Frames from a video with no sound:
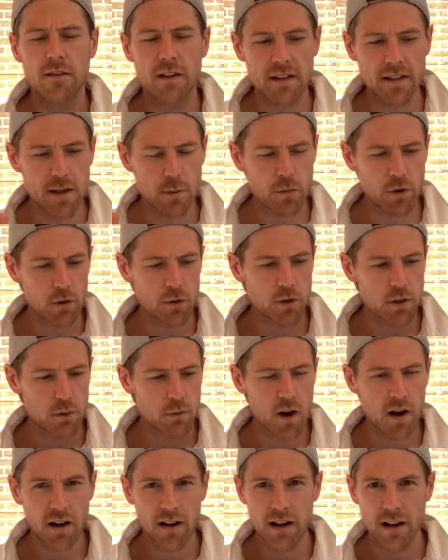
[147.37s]
a typical
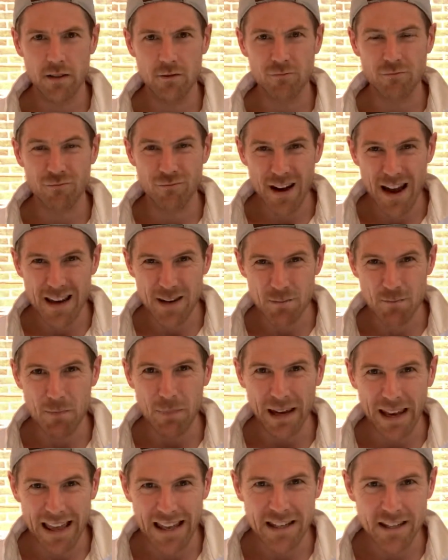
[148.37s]
Swartland red
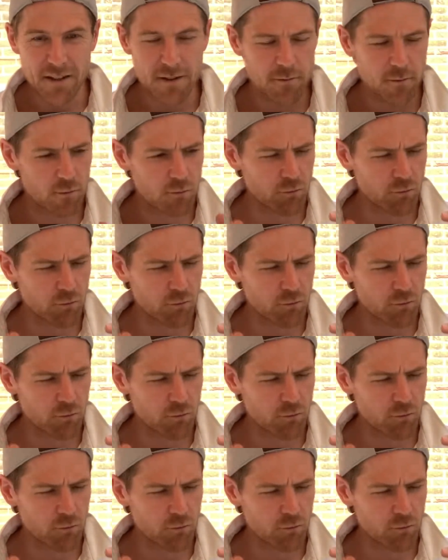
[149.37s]
blend,